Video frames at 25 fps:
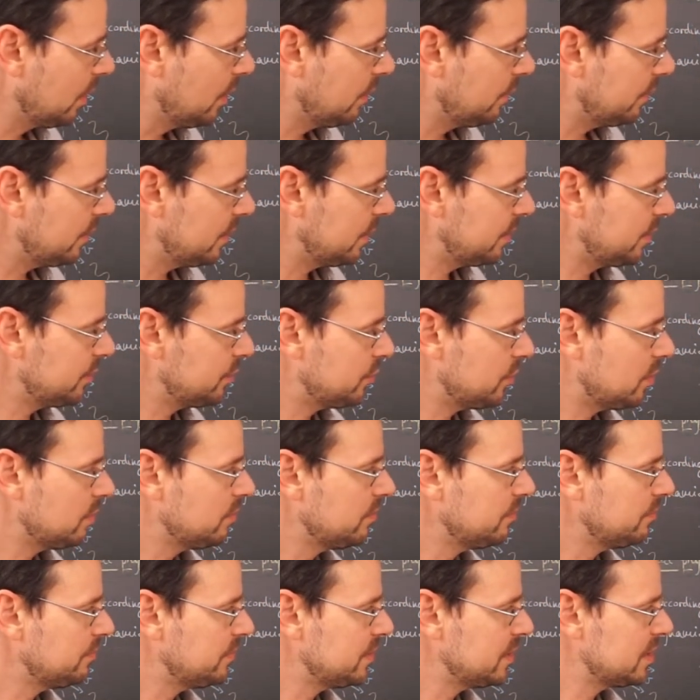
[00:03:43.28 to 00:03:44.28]
Then the
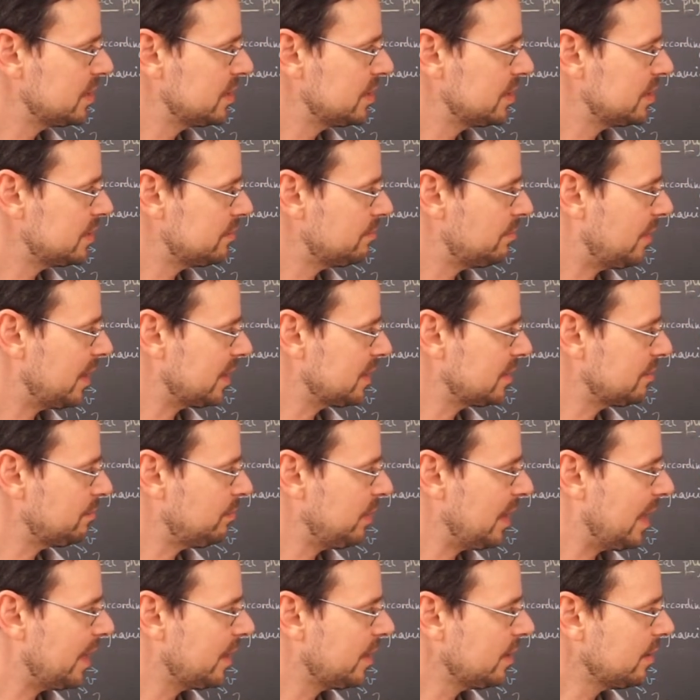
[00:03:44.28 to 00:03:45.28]
German physicist Max
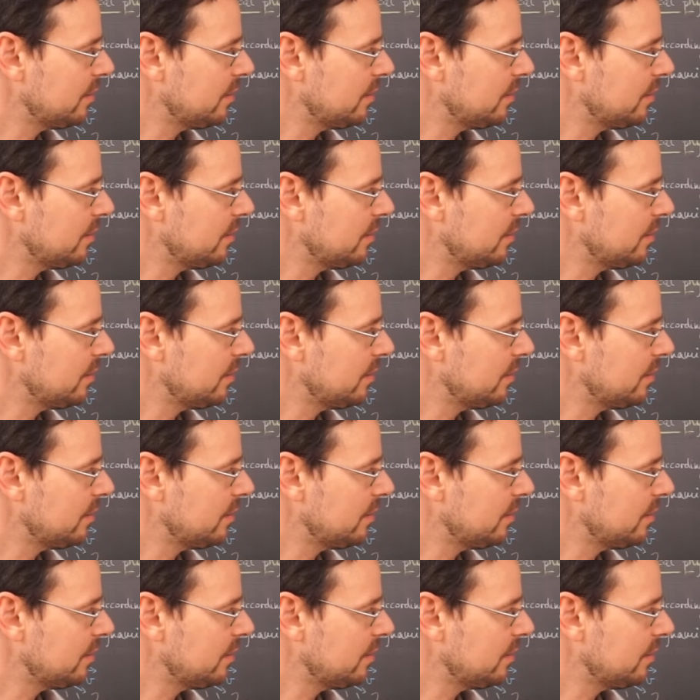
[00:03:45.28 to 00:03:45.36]
Planck